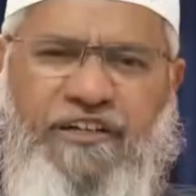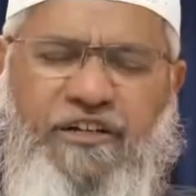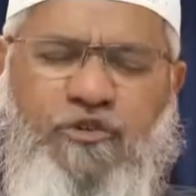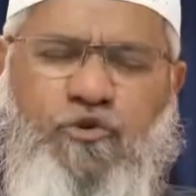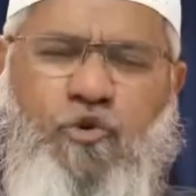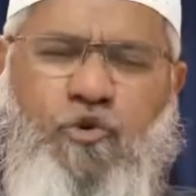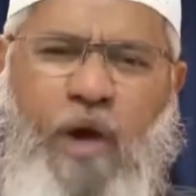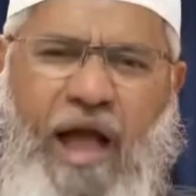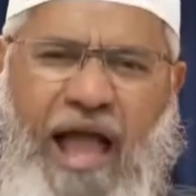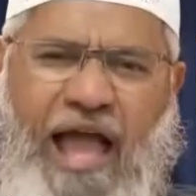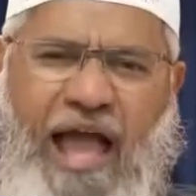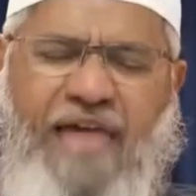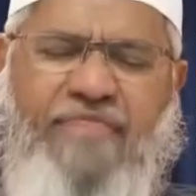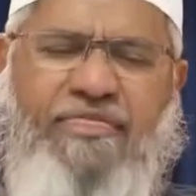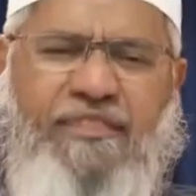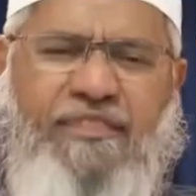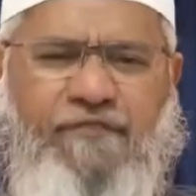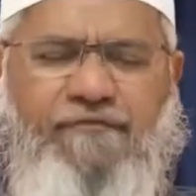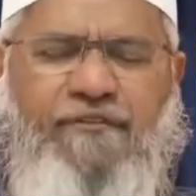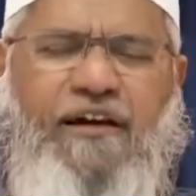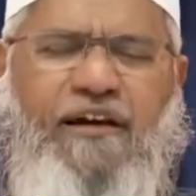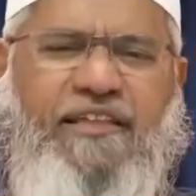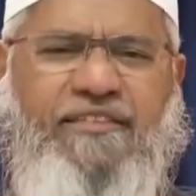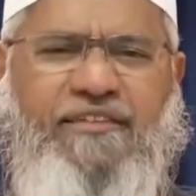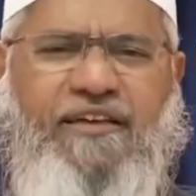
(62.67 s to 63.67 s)
who has a
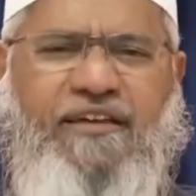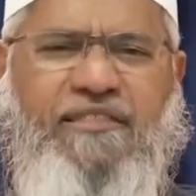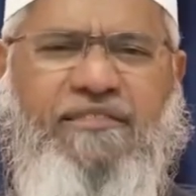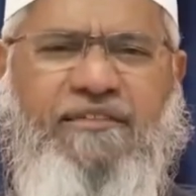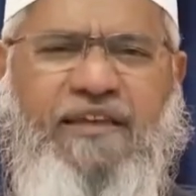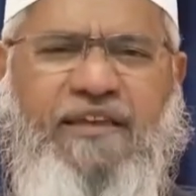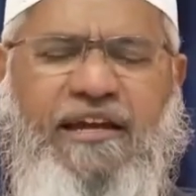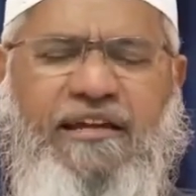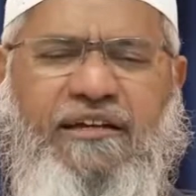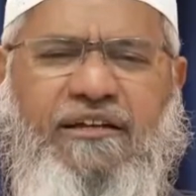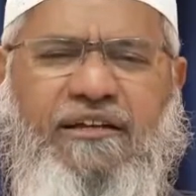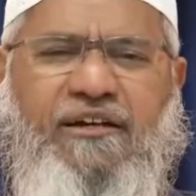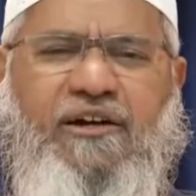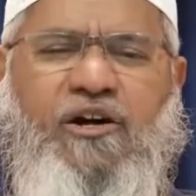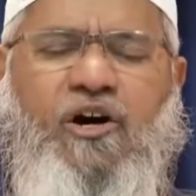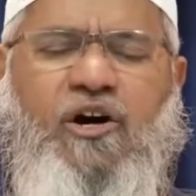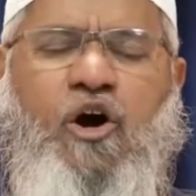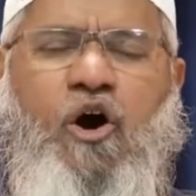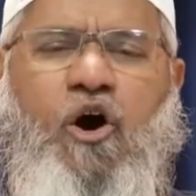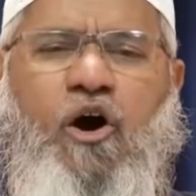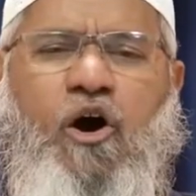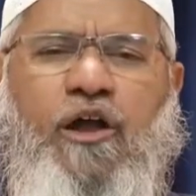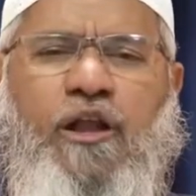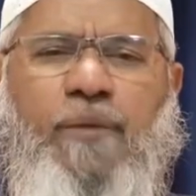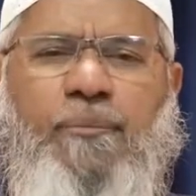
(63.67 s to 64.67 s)
father is greater,
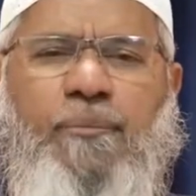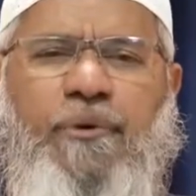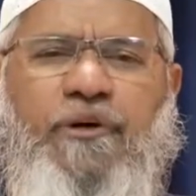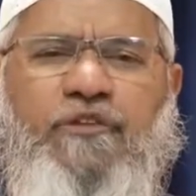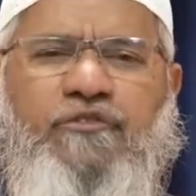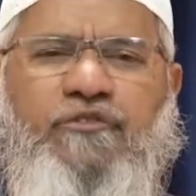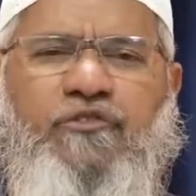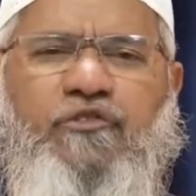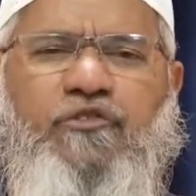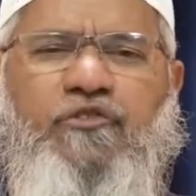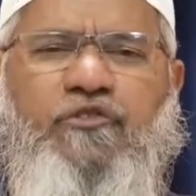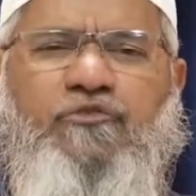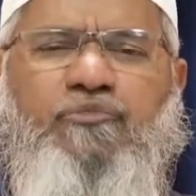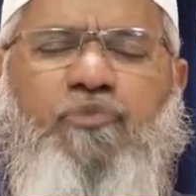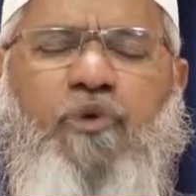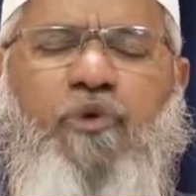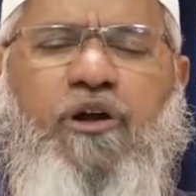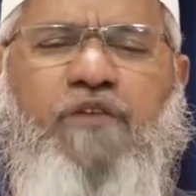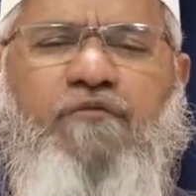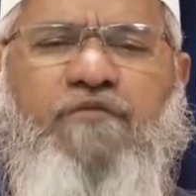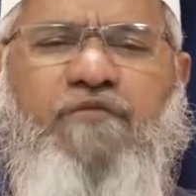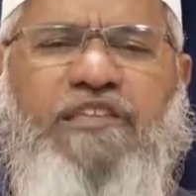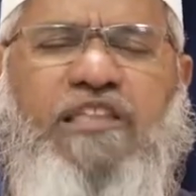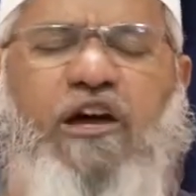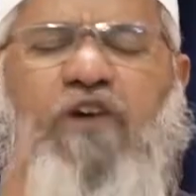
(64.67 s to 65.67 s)
or a person who's born
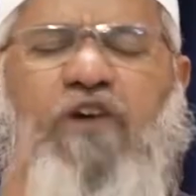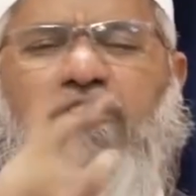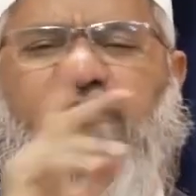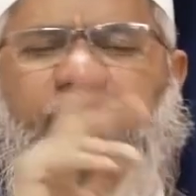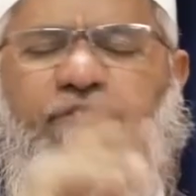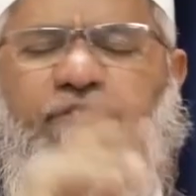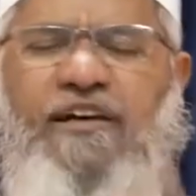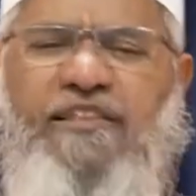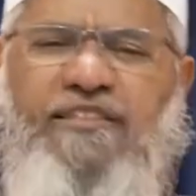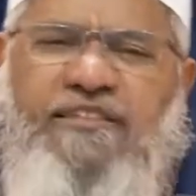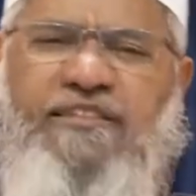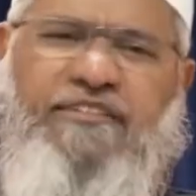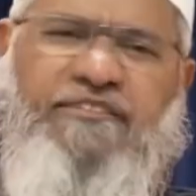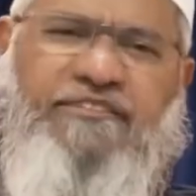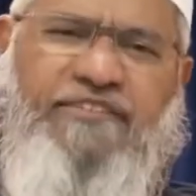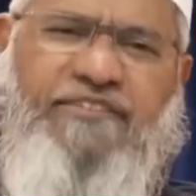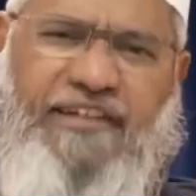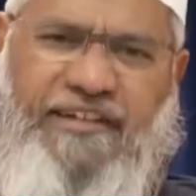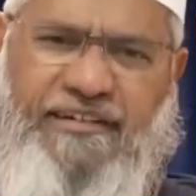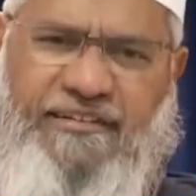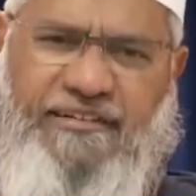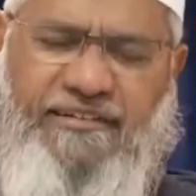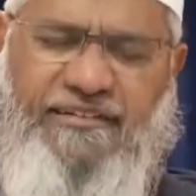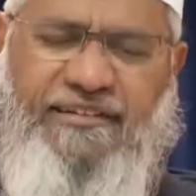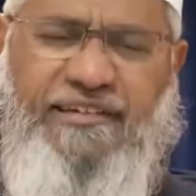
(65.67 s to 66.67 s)
without a father is
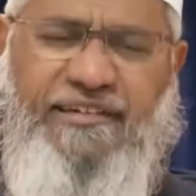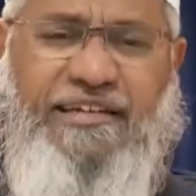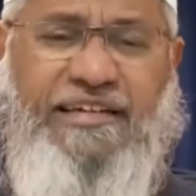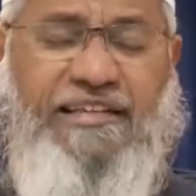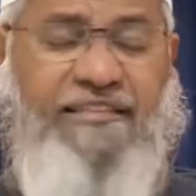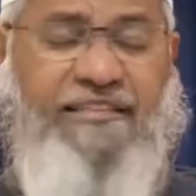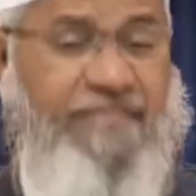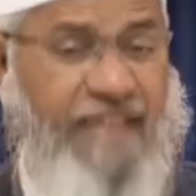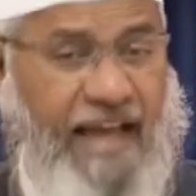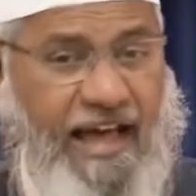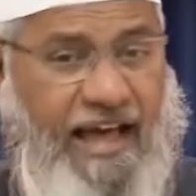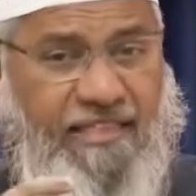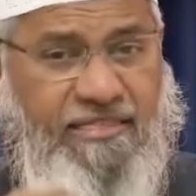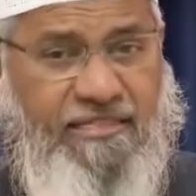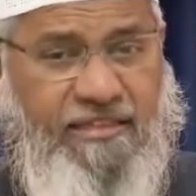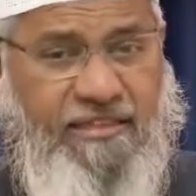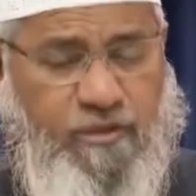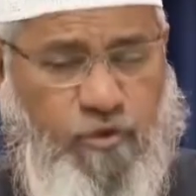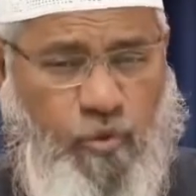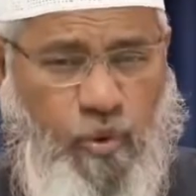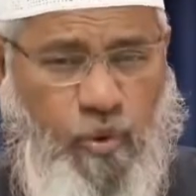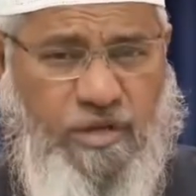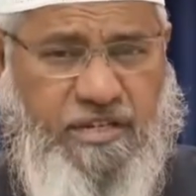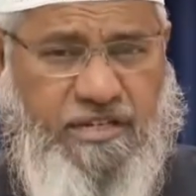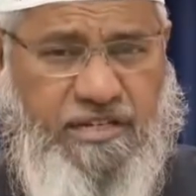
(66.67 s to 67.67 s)
greater? They ask this
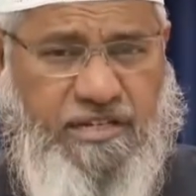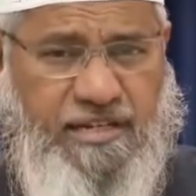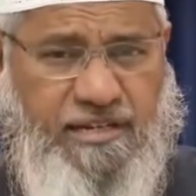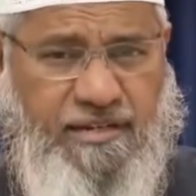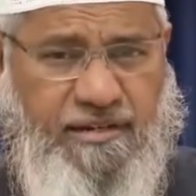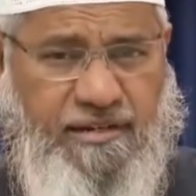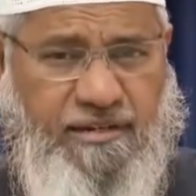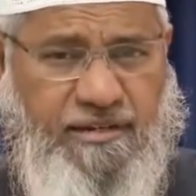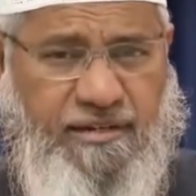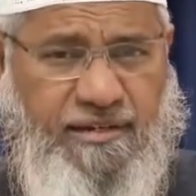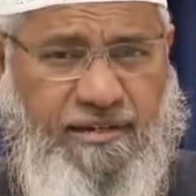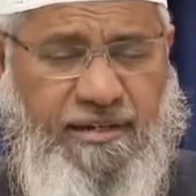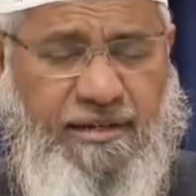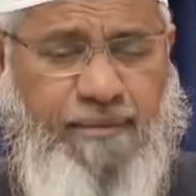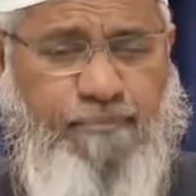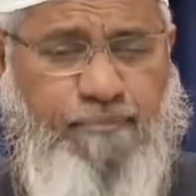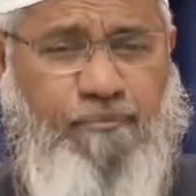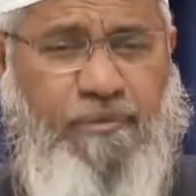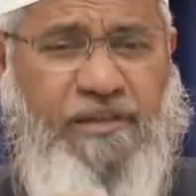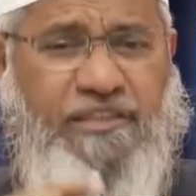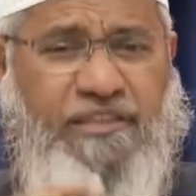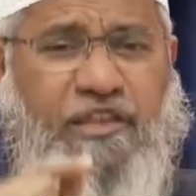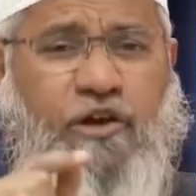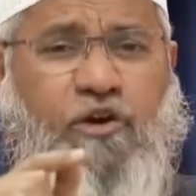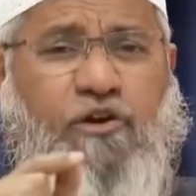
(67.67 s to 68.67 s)
question,
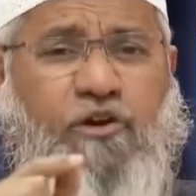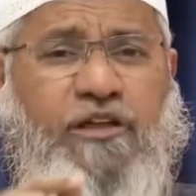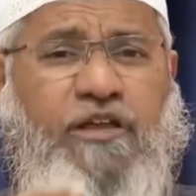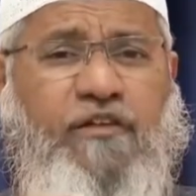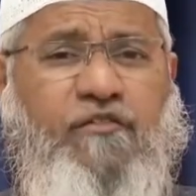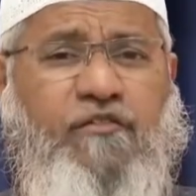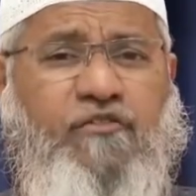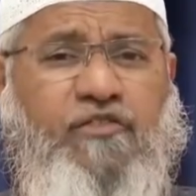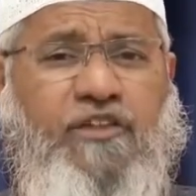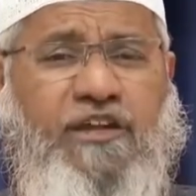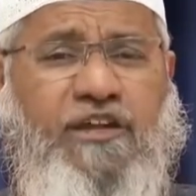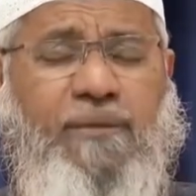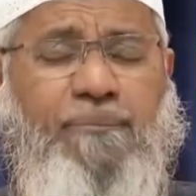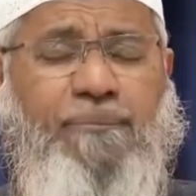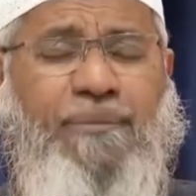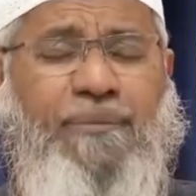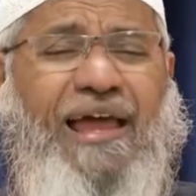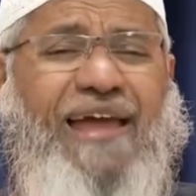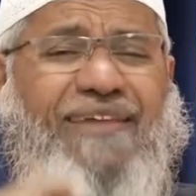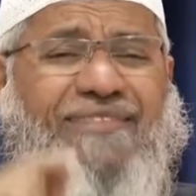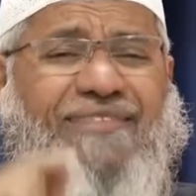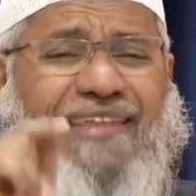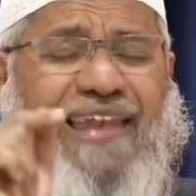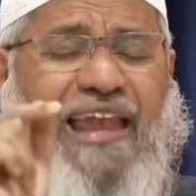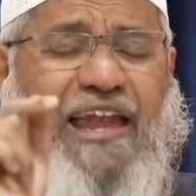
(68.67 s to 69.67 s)
but they don't give you the reply.
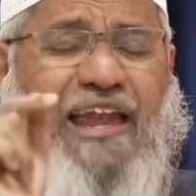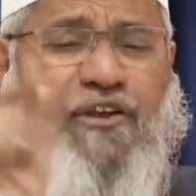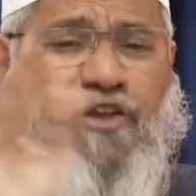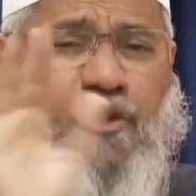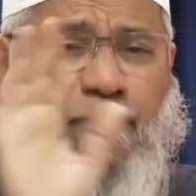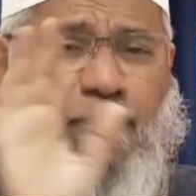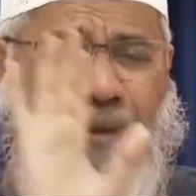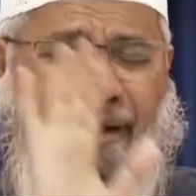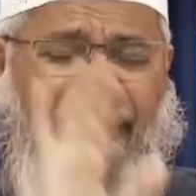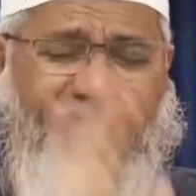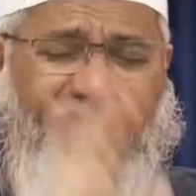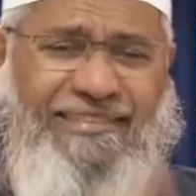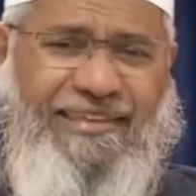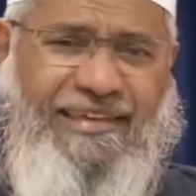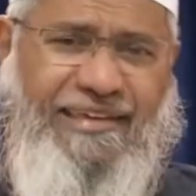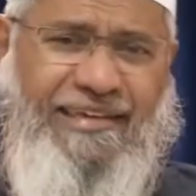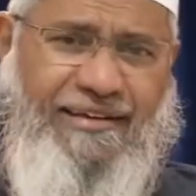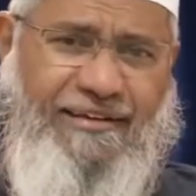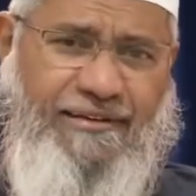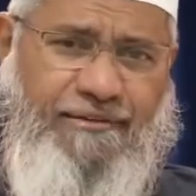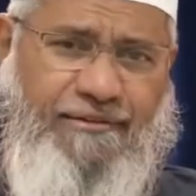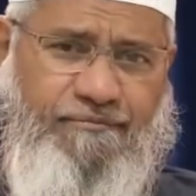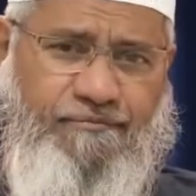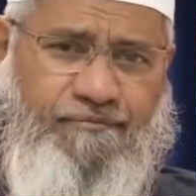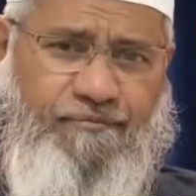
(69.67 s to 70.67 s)
They let your mind think.
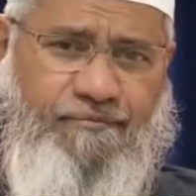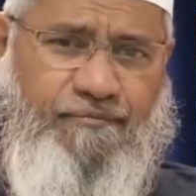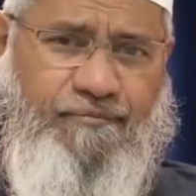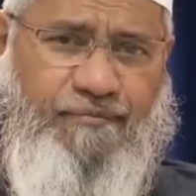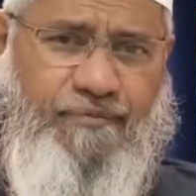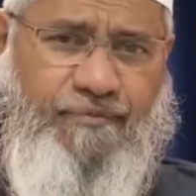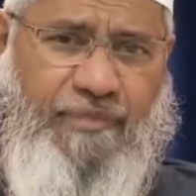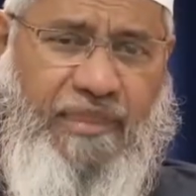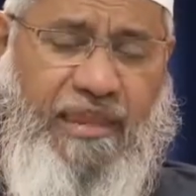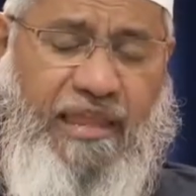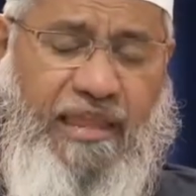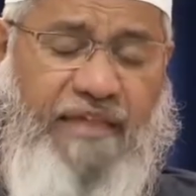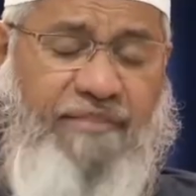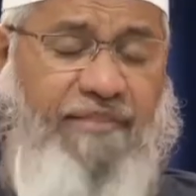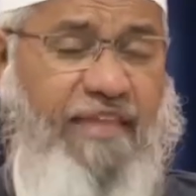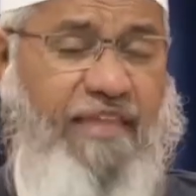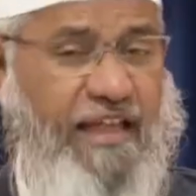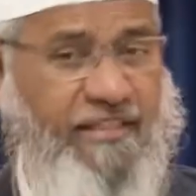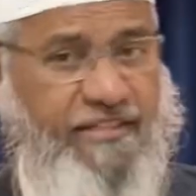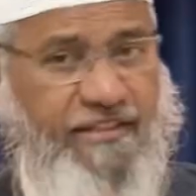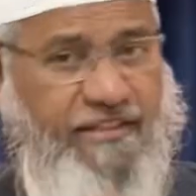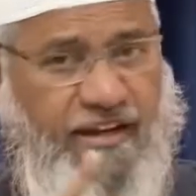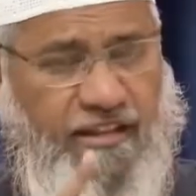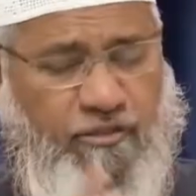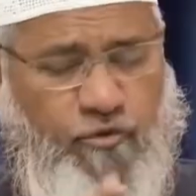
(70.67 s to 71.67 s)
They ask
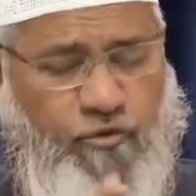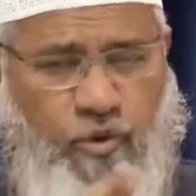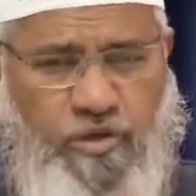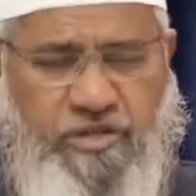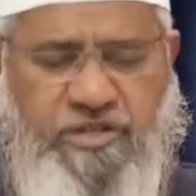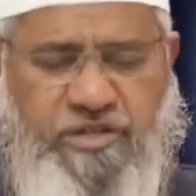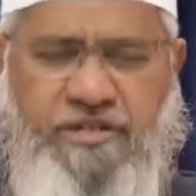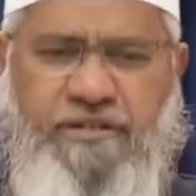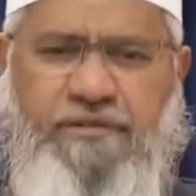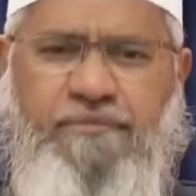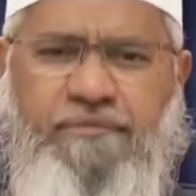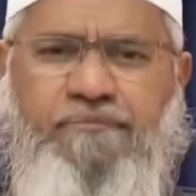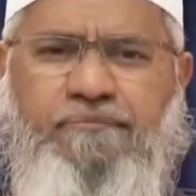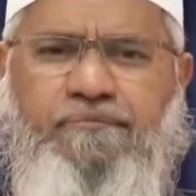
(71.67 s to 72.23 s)
the next question.